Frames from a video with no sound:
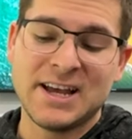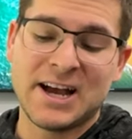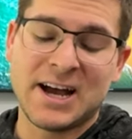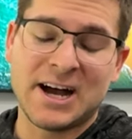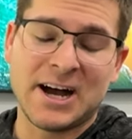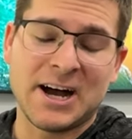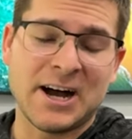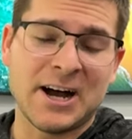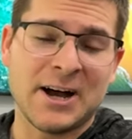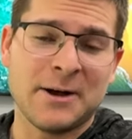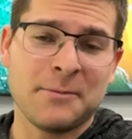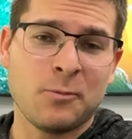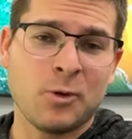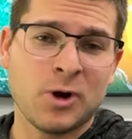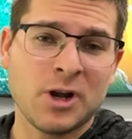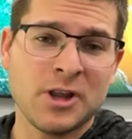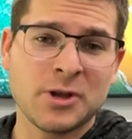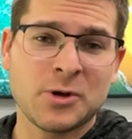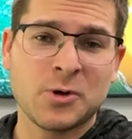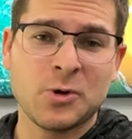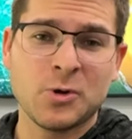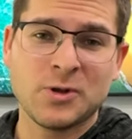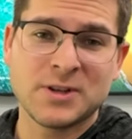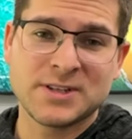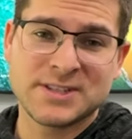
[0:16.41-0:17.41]
Um, one of the
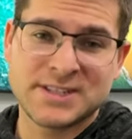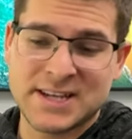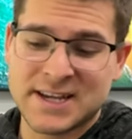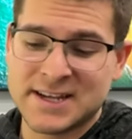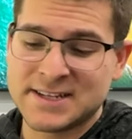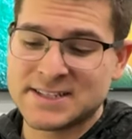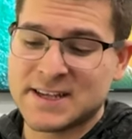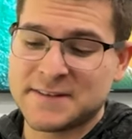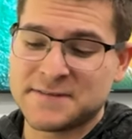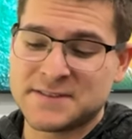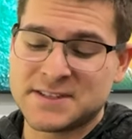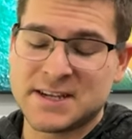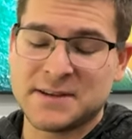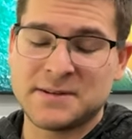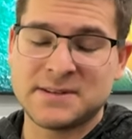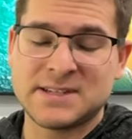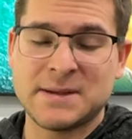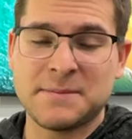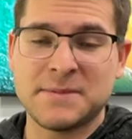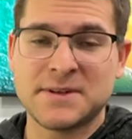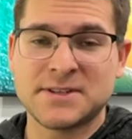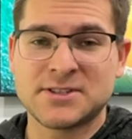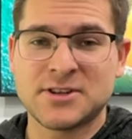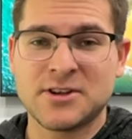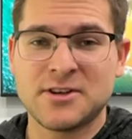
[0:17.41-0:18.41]
coolest things I've seen
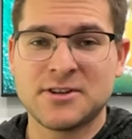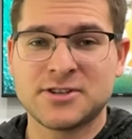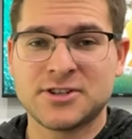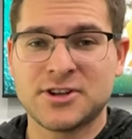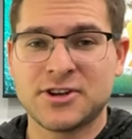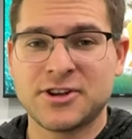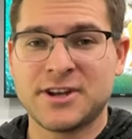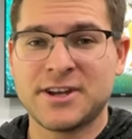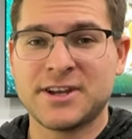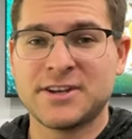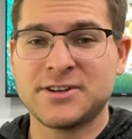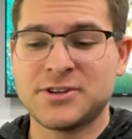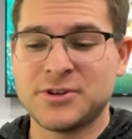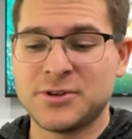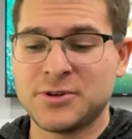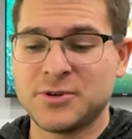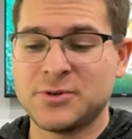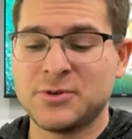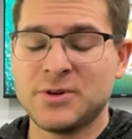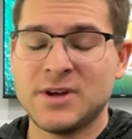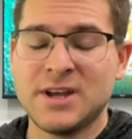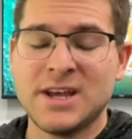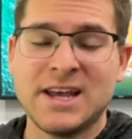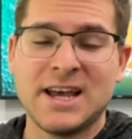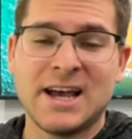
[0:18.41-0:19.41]
Team Associated
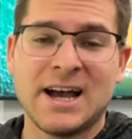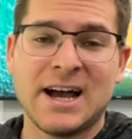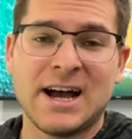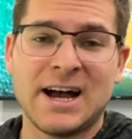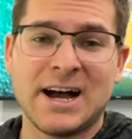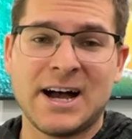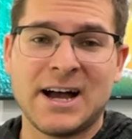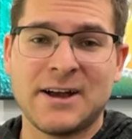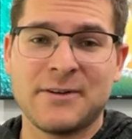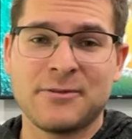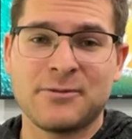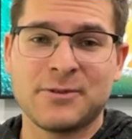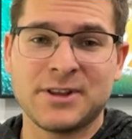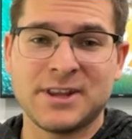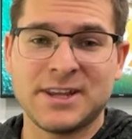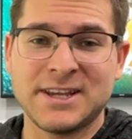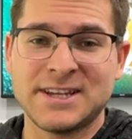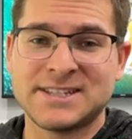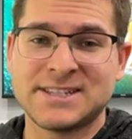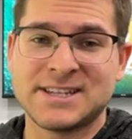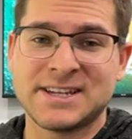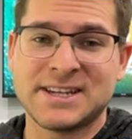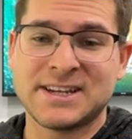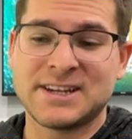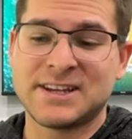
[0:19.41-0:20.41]
do uh,
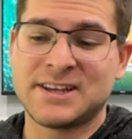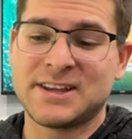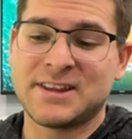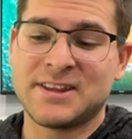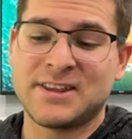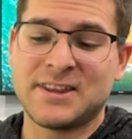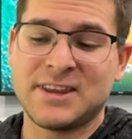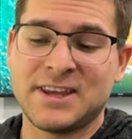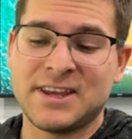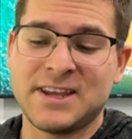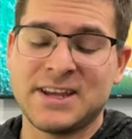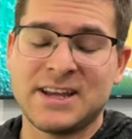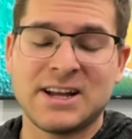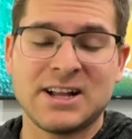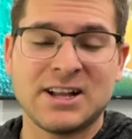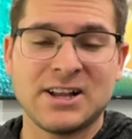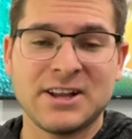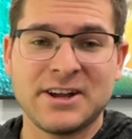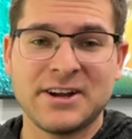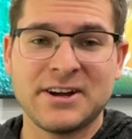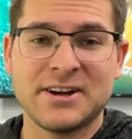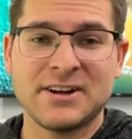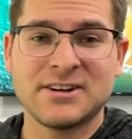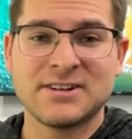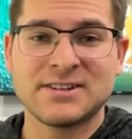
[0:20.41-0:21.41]
releasing the
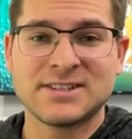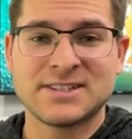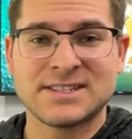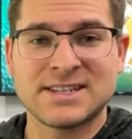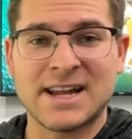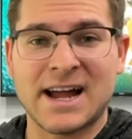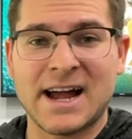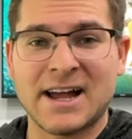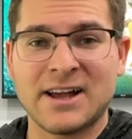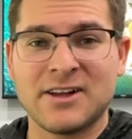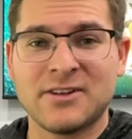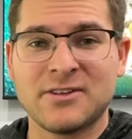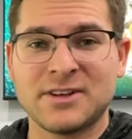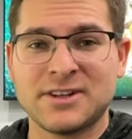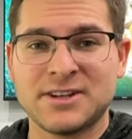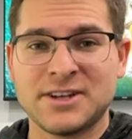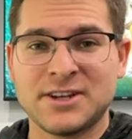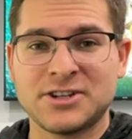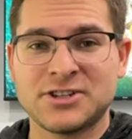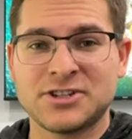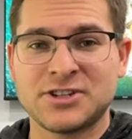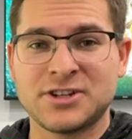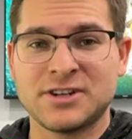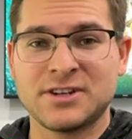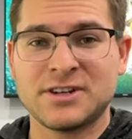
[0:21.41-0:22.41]
clear style
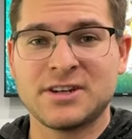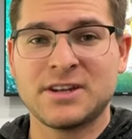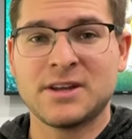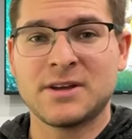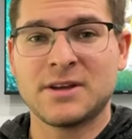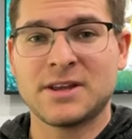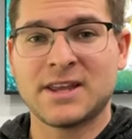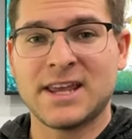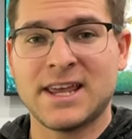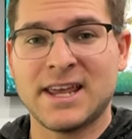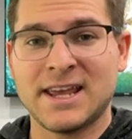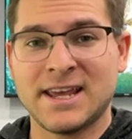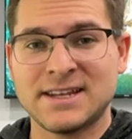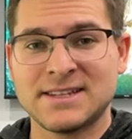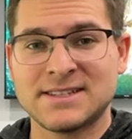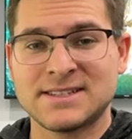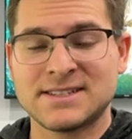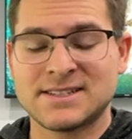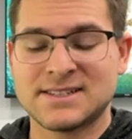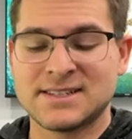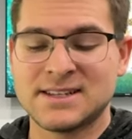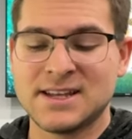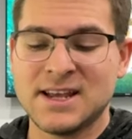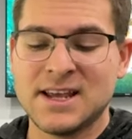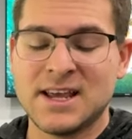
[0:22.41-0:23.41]
edition
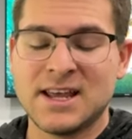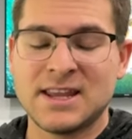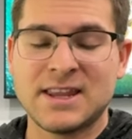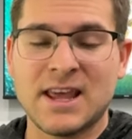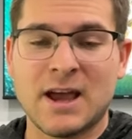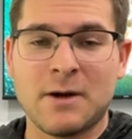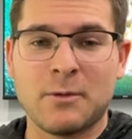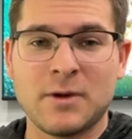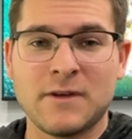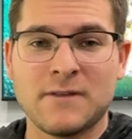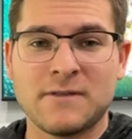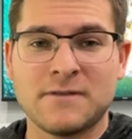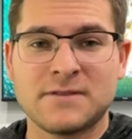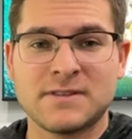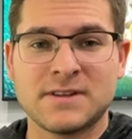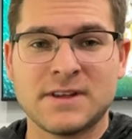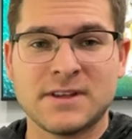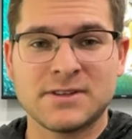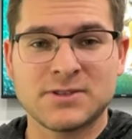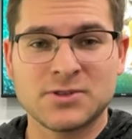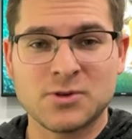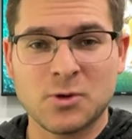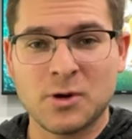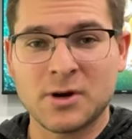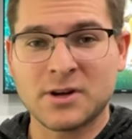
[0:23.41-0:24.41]
kits that we've
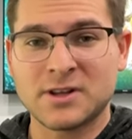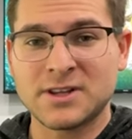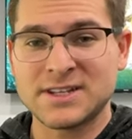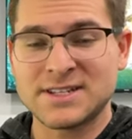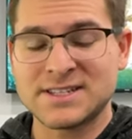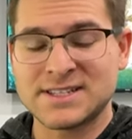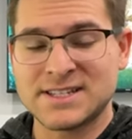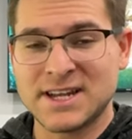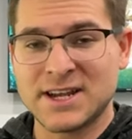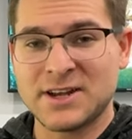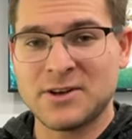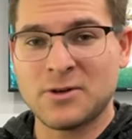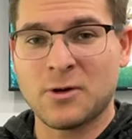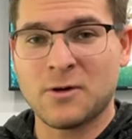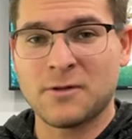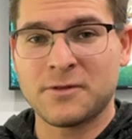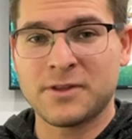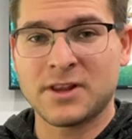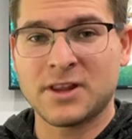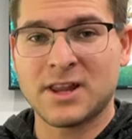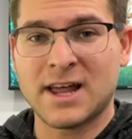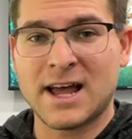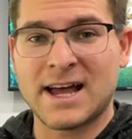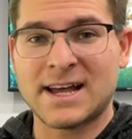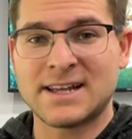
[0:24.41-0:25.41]
historically seen over the
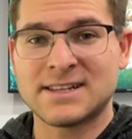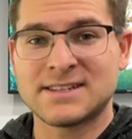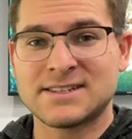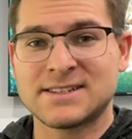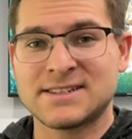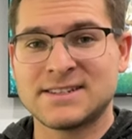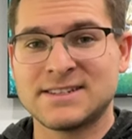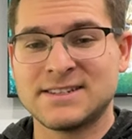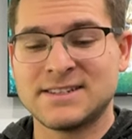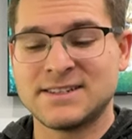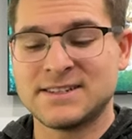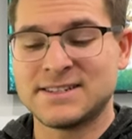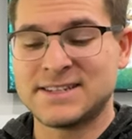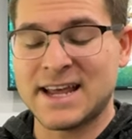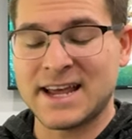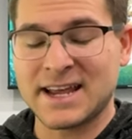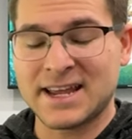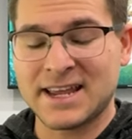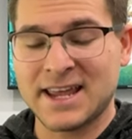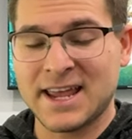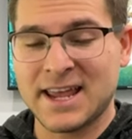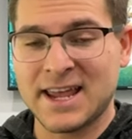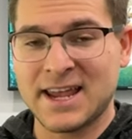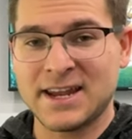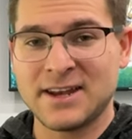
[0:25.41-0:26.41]
last
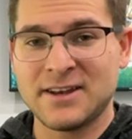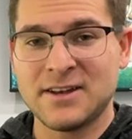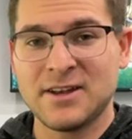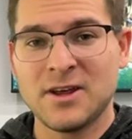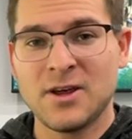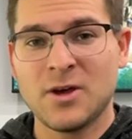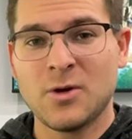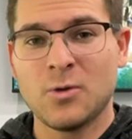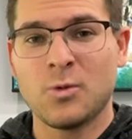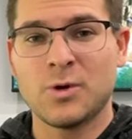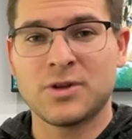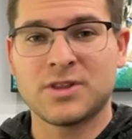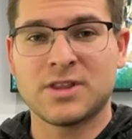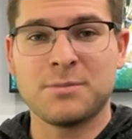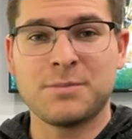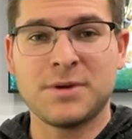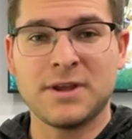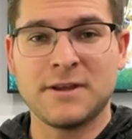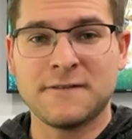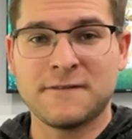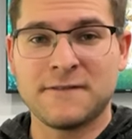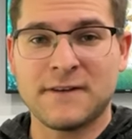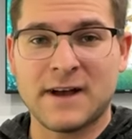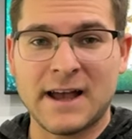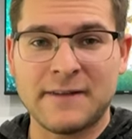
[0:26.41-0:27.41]
decade with
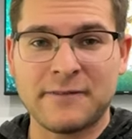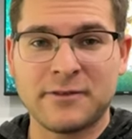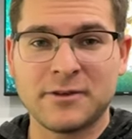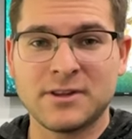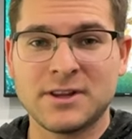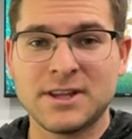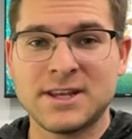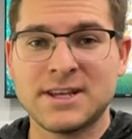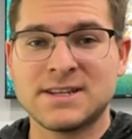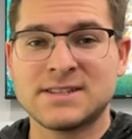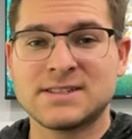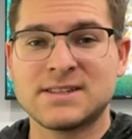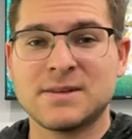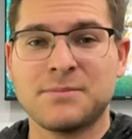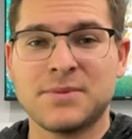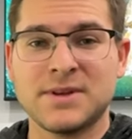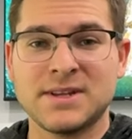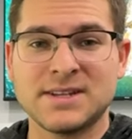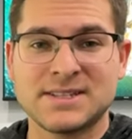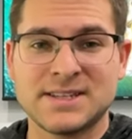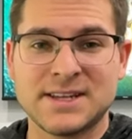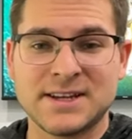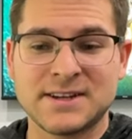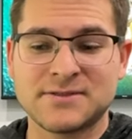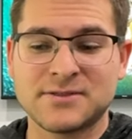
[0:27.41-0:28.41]
the B5 release, the
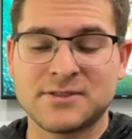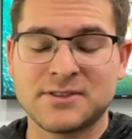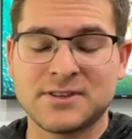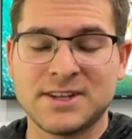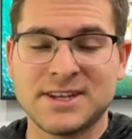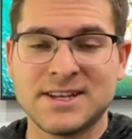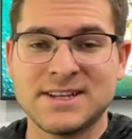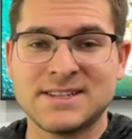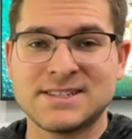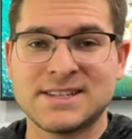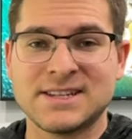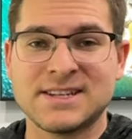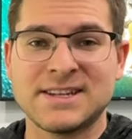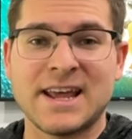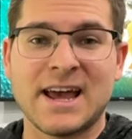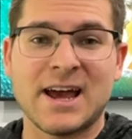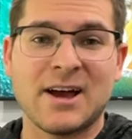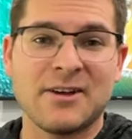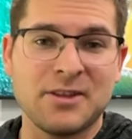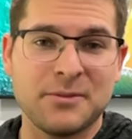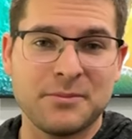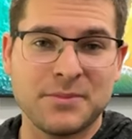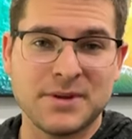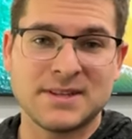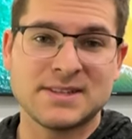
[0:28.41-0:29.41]
B6 release, and now
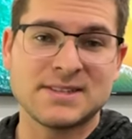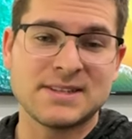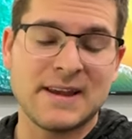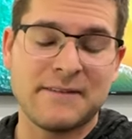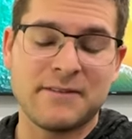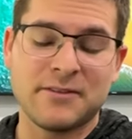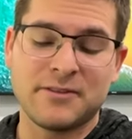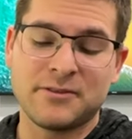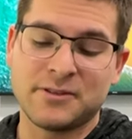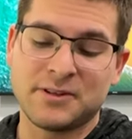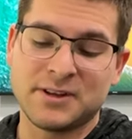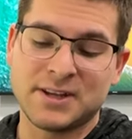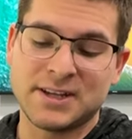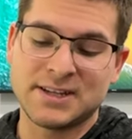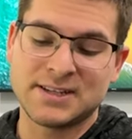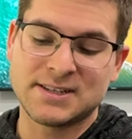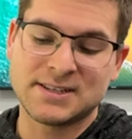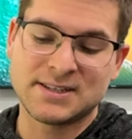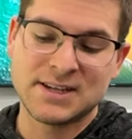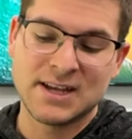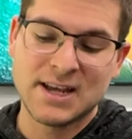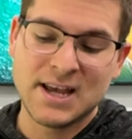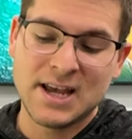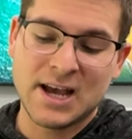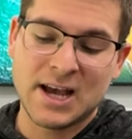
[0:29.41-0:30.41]
the B7
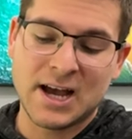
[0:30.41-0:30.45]
release.